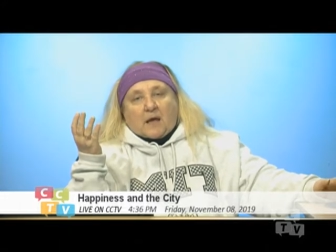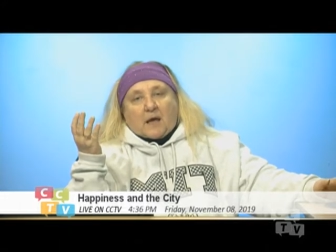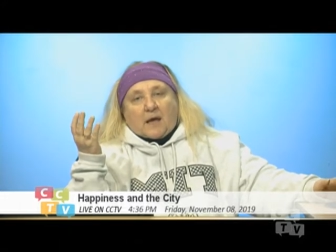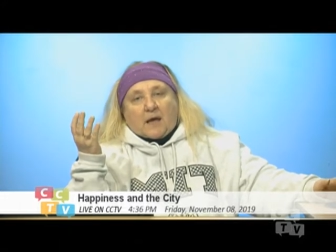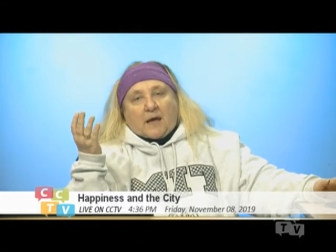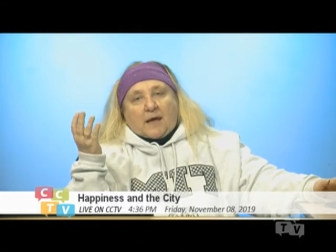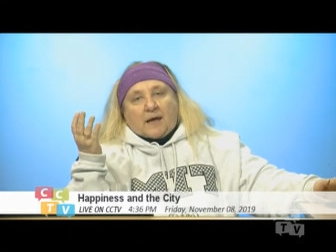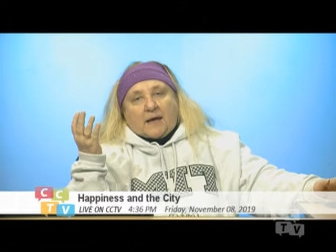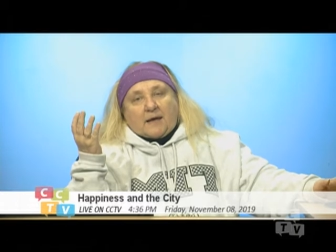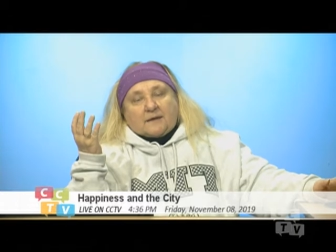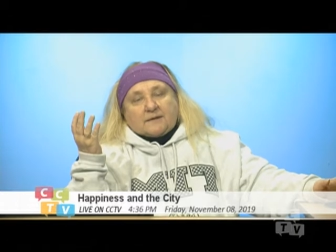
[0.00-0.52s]

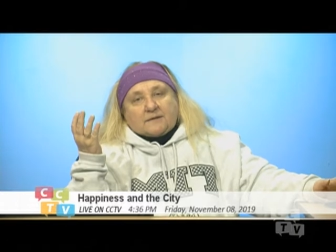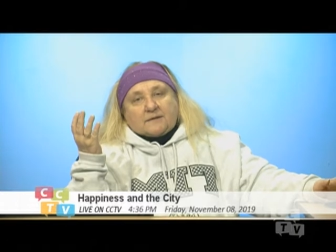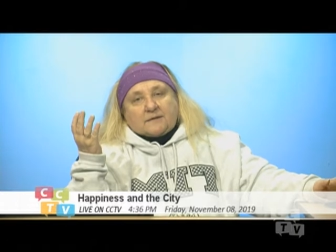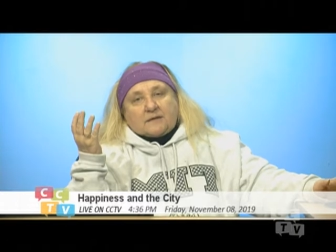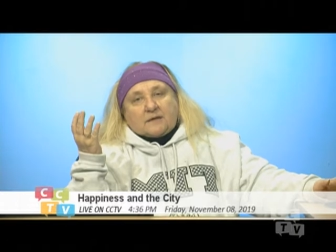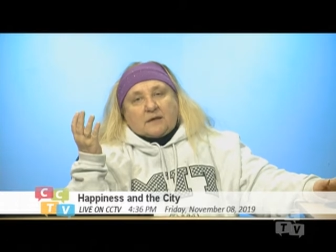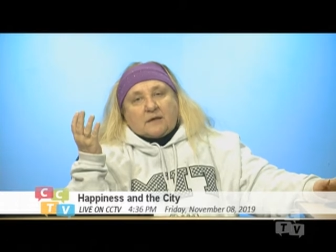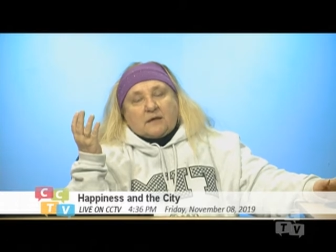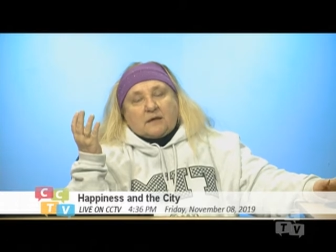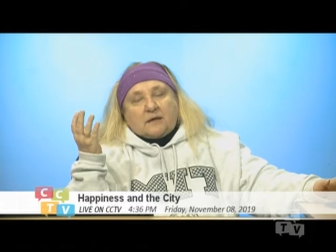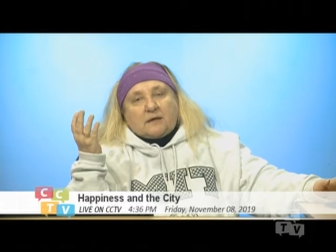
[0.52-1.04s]
and
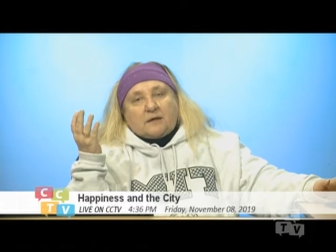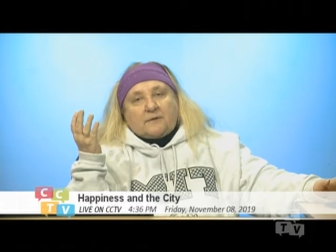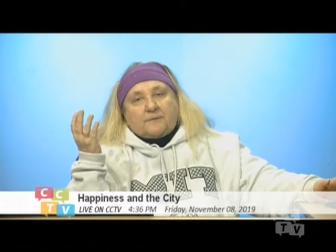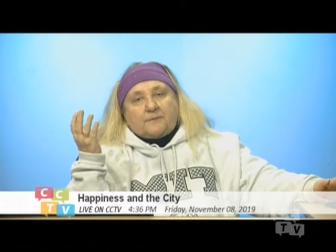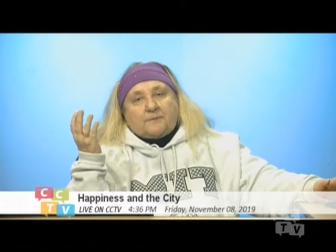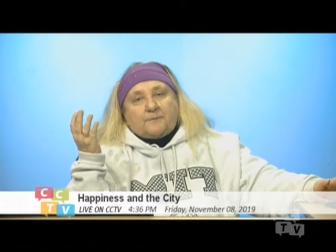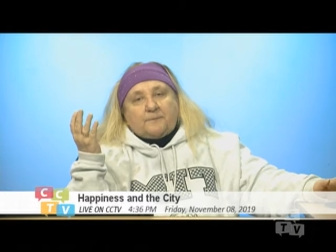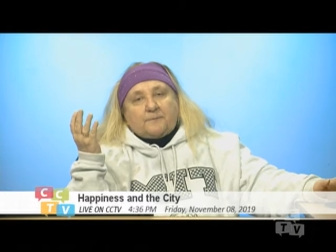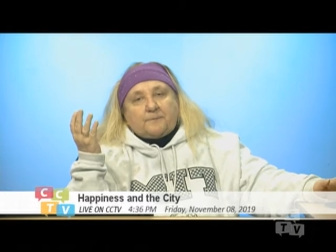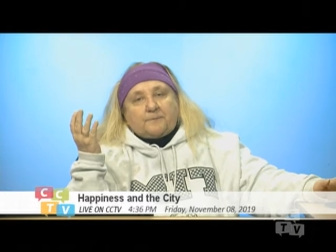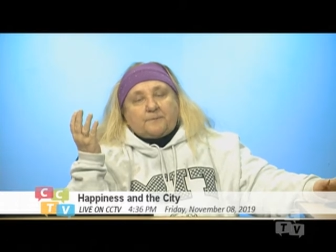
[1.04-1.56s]

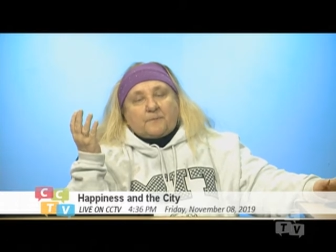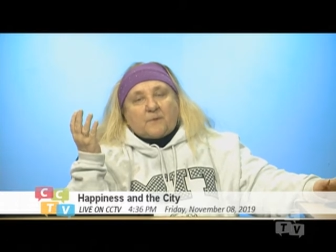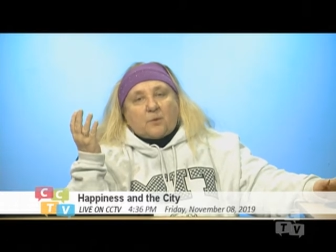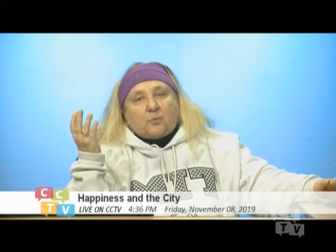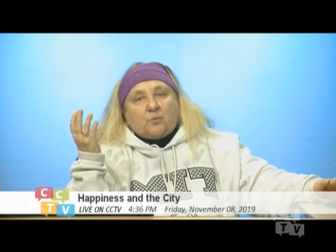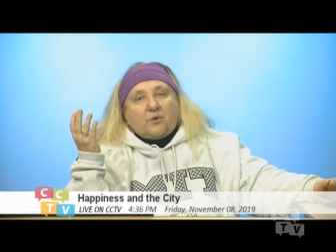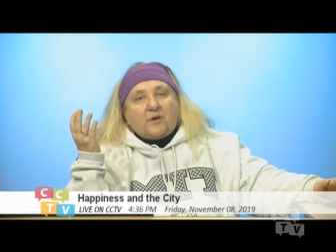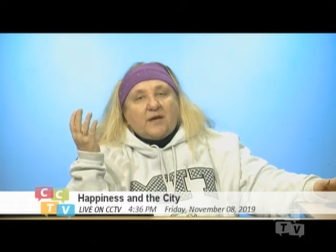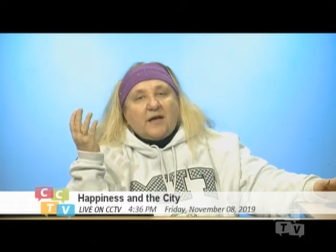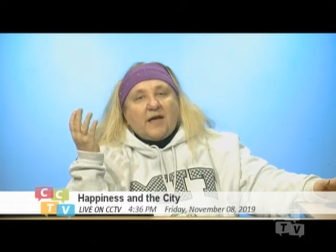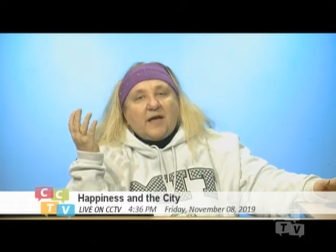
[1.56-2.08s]

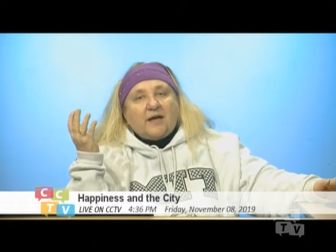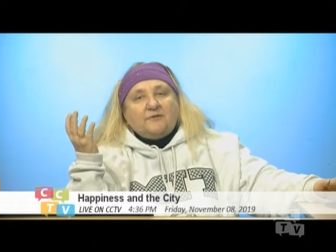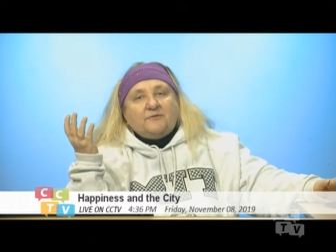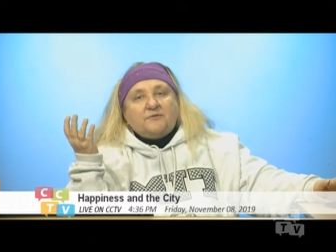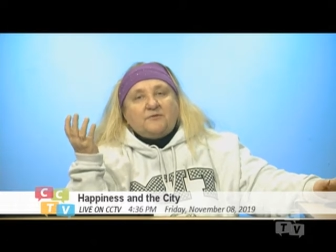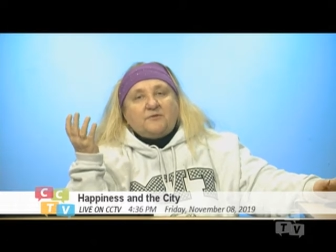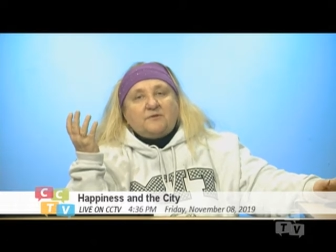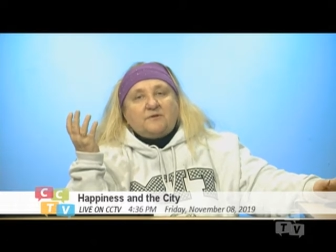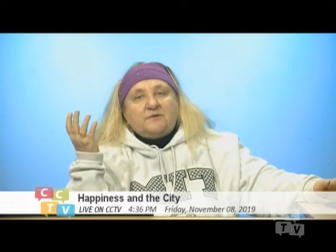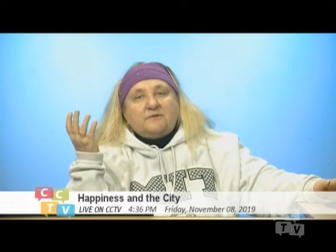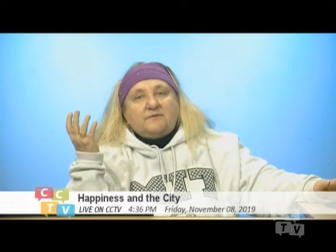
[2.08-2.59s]
we have
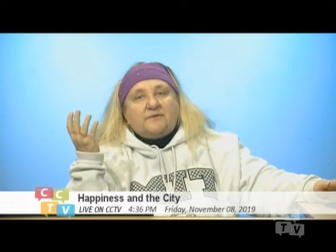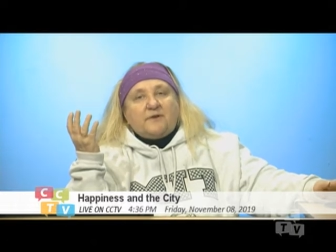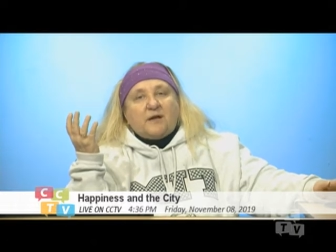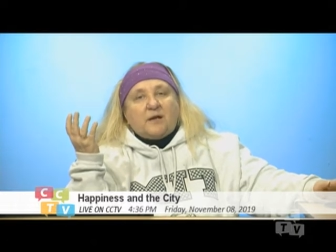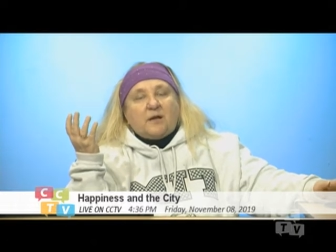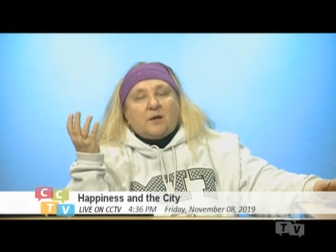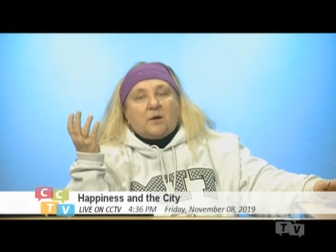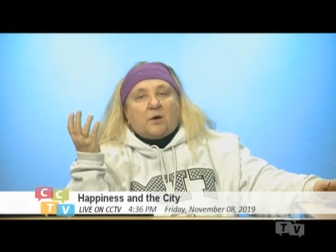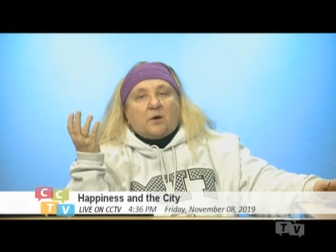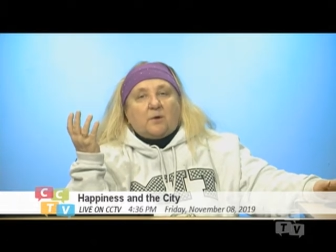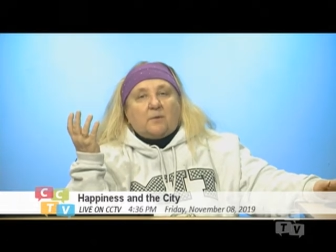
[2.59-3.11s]
to
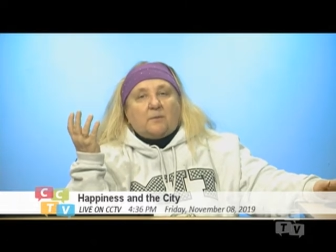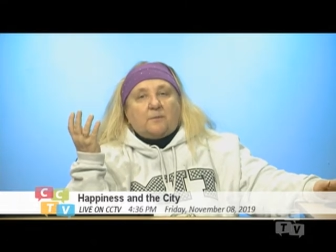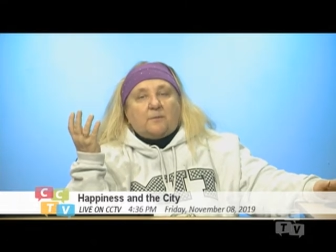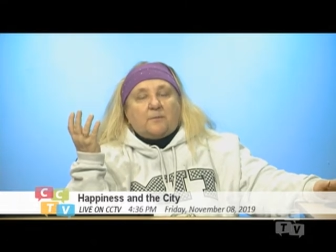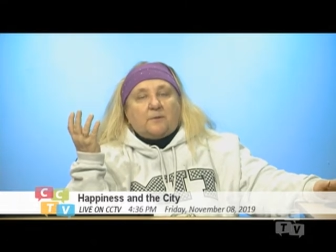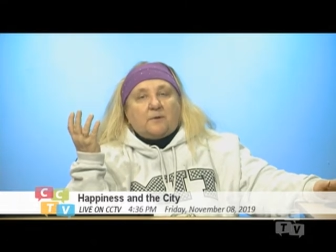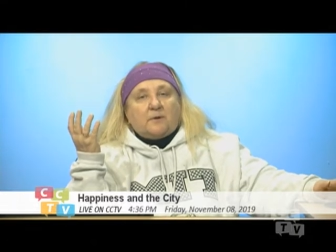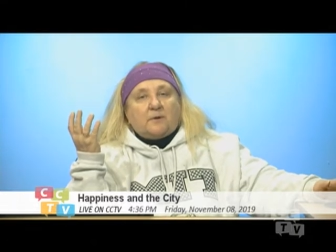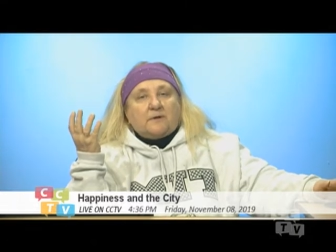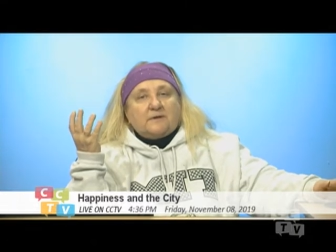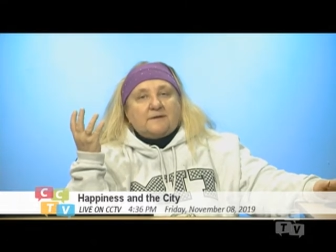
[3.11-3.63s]
develop
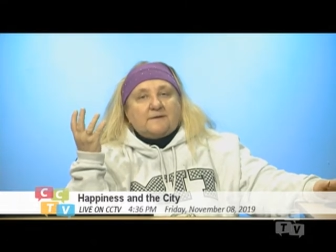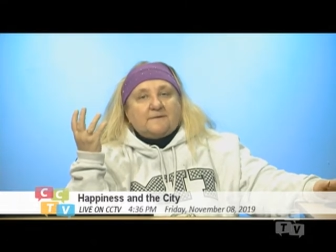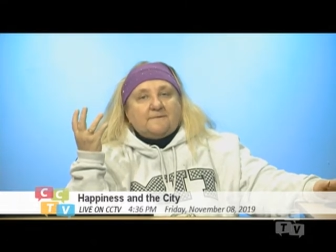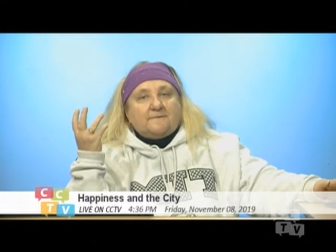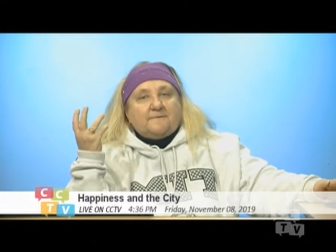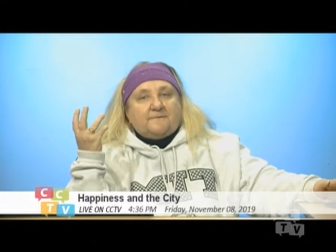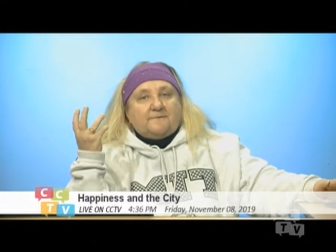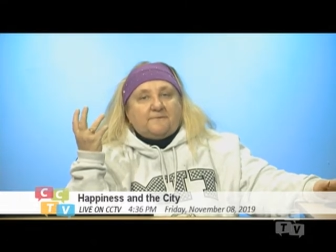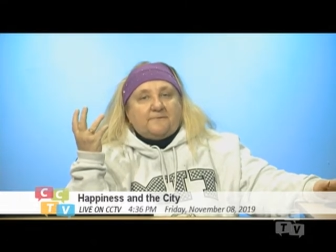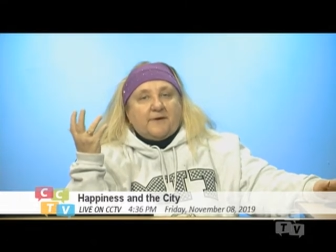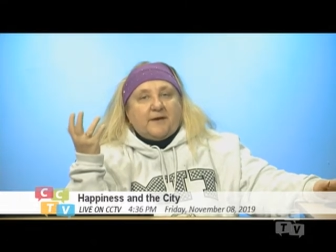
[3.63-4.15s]

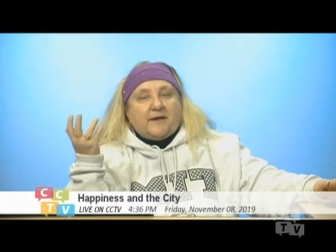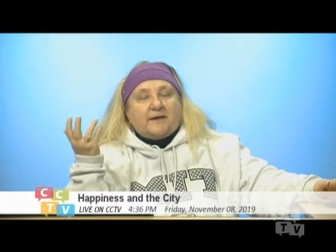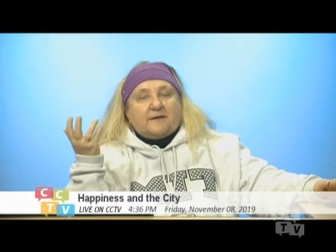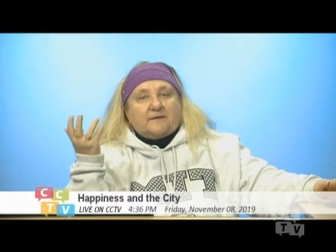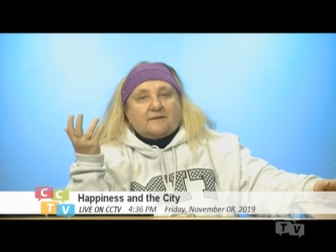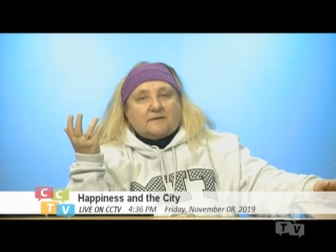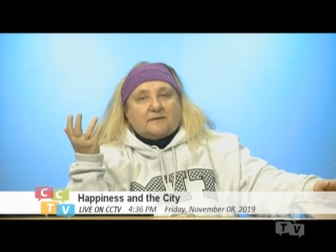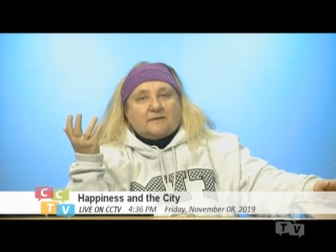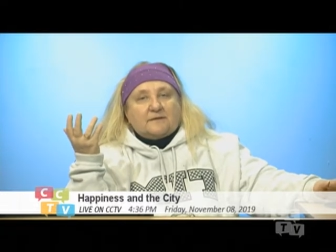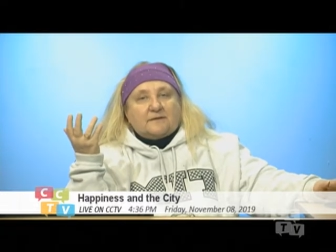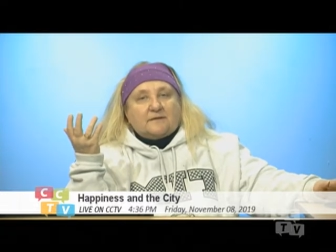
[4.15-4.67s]

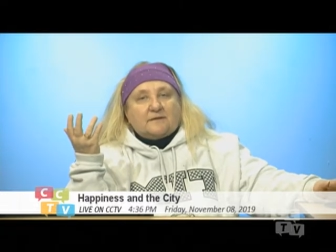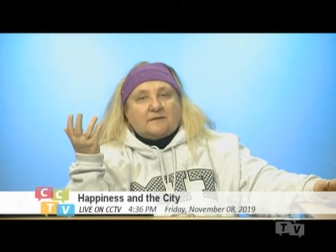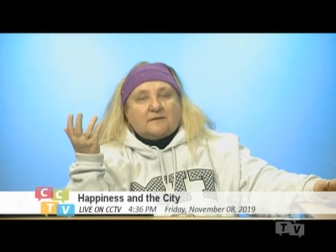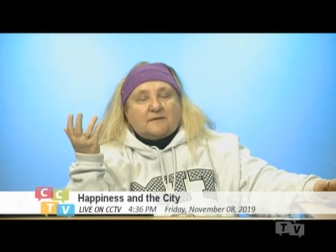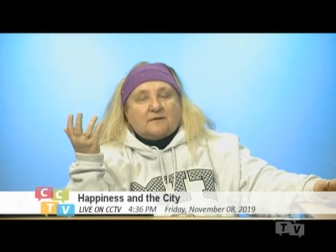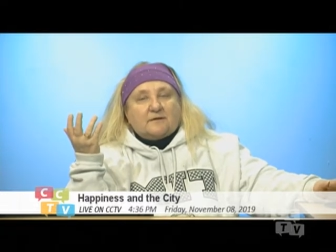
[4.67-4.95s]
defense